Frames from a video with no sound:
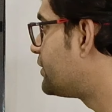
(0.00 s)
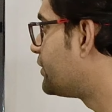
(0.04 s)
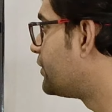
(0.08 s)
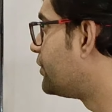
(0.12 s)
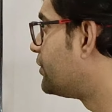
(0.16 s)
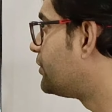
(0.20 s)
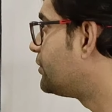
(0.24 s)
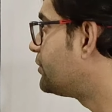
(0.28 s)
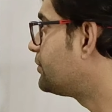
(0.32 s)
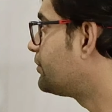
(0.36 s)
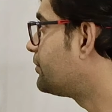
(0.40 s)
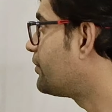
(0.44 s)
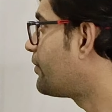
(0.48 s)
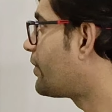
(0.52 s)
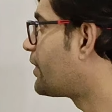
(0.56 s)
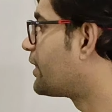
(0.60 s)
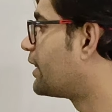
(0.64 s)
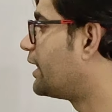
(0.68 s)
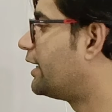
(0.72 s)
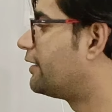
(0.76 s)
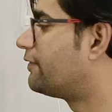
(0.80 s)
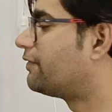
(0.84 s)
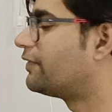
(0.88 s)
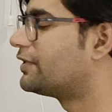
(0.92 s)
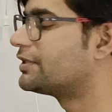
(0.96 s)
so
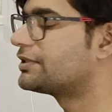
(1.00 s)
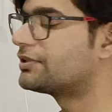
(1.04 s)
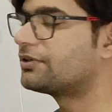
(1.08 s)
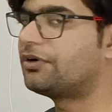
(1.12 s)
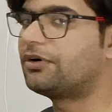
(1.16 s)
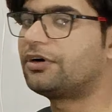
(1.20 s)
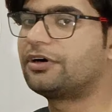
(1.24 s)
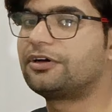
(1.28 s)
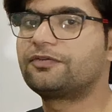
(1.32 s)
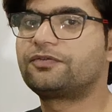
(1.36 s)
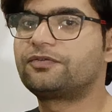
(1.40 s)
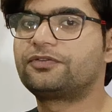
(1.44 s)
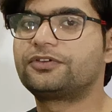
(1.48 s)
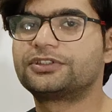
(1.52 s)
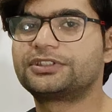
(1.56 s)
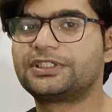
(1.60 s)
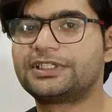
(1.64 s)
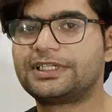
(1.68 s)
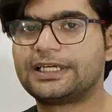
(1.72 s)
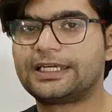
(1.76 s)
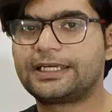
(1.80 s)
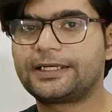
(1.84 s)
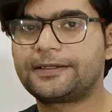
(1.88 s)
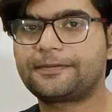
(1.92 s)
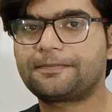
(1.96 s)
that was all for
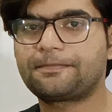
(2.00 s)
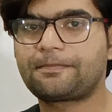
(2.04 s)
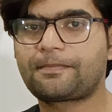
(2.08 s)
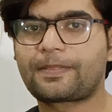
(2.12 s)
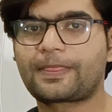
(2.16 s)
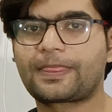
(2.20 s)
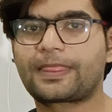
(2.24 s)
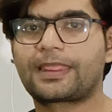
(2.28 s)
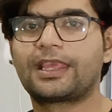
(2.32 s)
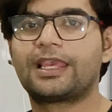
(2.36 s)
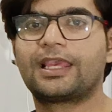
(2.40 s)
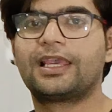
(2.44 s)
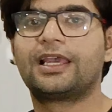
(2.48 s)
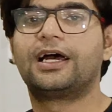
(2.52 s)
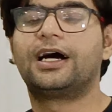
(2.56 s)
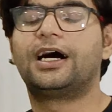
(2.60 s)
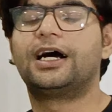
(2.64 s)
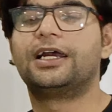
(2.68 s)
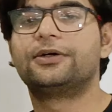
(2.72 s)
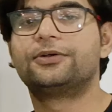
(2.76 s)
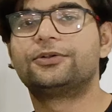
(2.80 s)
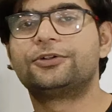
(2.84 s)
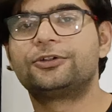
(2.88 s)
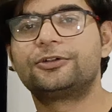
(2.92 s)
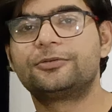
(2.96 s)
the day.
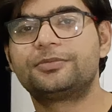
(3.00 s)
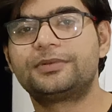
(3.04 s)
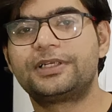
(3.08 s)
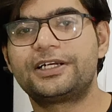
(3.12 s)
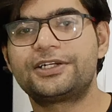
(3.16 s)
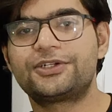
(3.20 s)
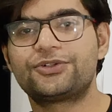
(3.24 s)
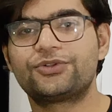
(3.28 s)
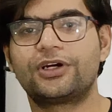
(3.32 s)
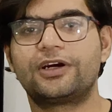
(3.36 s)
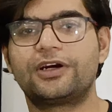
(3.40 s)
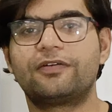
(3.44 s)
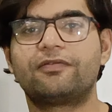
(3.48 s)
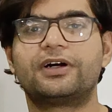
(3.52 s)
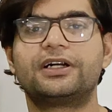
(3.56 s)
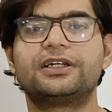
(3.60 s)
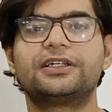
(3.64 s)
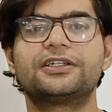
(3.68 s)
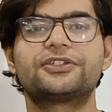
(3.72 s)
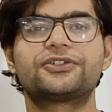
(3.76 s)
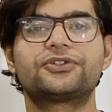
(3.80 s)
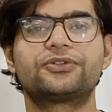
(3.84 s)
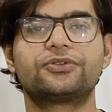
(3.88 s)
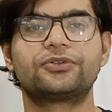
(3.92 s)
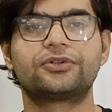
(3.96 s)
I hope that you have
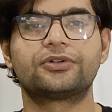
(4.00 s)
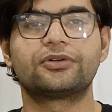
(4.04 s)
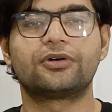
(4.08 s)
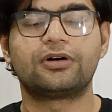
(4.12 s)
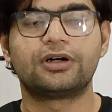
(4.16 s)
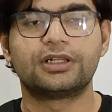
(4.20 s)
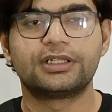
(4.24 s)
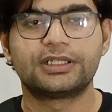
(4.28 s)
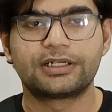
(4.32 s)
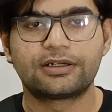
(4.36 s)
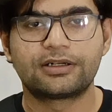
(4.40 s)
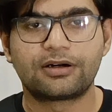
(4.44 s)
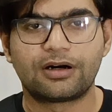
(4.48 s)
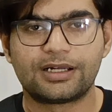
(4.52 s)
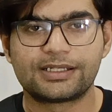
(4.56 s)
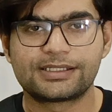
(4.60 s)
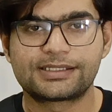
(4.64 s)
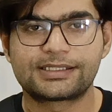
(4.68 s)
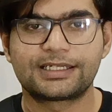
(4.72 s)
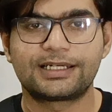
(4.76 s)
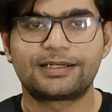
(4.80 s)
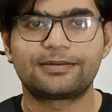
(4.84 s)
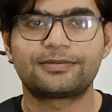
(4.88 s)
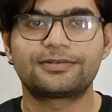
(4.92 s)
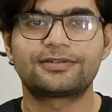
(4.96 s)
understood all the
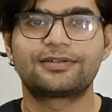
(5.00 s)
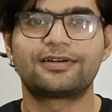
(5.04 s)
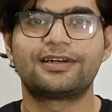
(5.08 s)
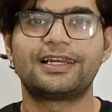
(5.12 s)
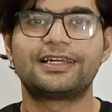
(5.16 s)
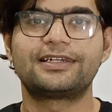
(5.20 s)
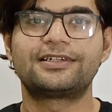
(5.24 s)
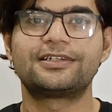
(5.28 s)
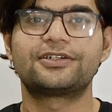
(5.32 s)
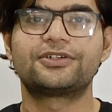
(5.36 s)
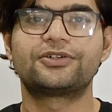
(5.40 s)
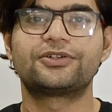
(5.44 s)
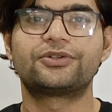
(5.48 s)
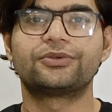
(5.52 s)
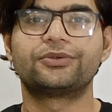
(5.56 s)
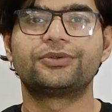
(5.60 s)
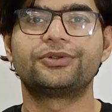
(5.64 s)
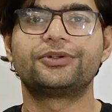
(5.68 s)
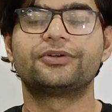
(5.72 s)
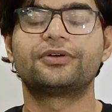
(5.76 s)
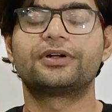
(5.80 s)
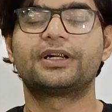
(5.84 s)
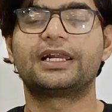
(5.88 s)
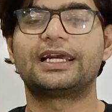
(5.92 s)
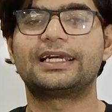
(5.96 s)
concepts related
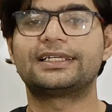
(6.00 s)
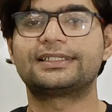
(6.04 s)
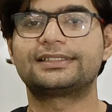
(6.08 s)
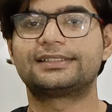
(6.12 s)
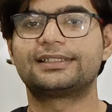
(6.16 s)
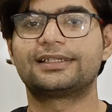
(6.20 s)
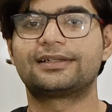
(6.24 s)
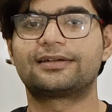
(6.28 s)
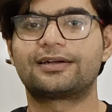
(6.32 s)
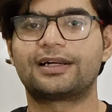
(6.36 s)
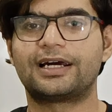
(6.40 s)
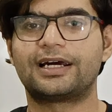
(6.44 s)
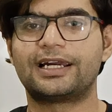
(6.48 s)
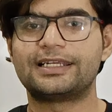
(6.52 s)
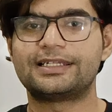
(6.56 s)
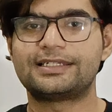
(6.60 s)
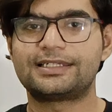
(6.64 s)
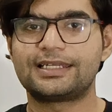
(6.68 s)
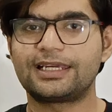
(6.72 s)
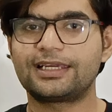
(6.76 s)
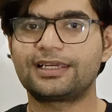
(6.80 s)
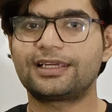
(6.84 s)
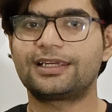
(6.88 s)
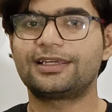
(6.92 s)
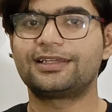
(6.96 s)
to your essay
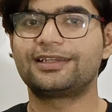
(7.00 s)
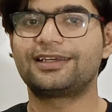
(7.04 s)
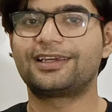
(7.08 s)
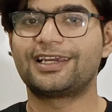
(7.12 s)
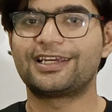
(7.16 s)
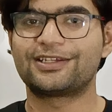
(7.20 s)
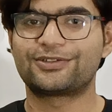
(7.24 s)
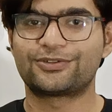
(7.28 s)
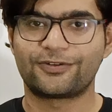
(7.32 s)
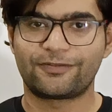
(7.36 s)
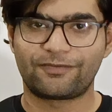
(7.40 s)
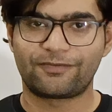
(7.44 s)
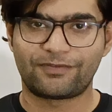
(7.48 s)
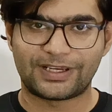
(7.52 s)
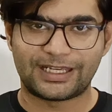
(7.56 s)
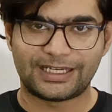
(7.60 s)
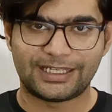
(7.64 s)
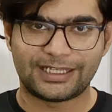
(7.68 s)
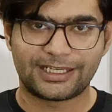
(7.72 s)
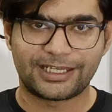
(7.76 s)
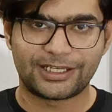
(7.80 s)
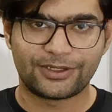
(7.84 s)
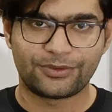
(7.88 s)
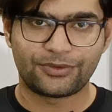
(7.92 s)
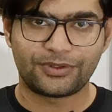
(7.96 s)
writing. In case of
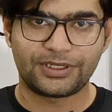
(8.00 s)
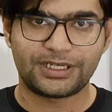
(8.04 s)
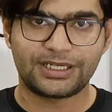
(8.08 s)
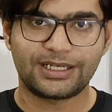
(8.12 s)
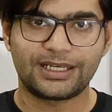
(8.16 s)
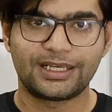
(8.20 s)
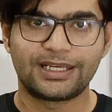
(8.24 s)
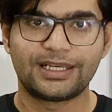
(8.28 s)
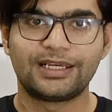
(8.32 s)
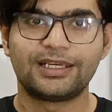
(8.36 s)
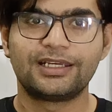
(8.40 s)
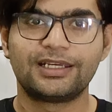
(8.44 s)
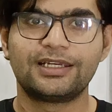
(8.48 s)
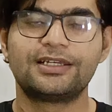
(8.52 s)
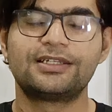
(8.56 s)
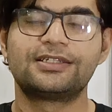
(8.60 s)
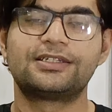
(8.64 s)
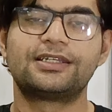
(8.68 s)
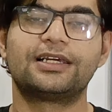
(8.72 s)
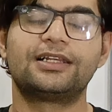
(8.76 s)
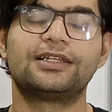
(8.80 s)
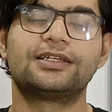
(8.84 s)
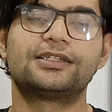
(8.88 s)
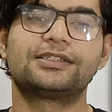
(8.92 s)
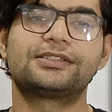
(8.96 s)
any query,
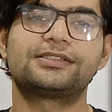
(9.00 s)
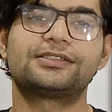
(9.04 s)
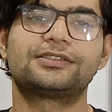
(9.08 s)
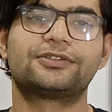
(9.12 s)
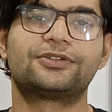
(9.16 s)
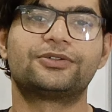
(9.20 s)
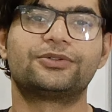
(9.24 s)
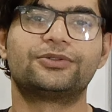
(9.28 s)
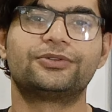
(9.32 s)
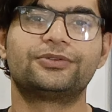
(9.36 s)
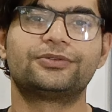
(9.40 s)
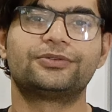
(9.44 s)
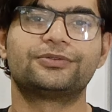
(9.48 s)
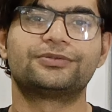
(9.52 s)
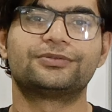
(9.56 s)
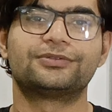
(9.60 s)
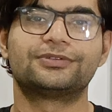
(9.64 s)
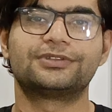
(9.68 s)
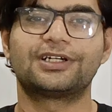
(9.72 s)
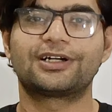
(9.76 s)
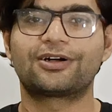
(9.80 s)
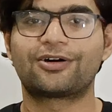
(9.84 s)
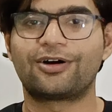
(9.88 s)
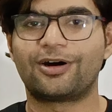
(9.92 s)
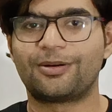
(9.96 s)
tell us through
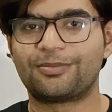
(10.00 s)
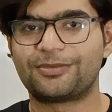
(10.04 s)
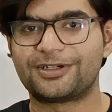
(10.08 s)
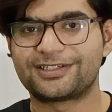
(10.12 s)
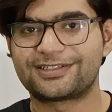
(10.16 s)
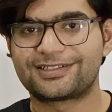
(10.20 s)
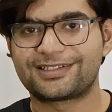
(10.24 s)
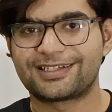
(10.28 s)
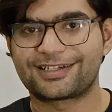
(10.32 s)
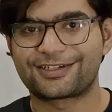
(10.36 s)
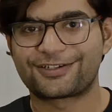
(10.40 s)
the comment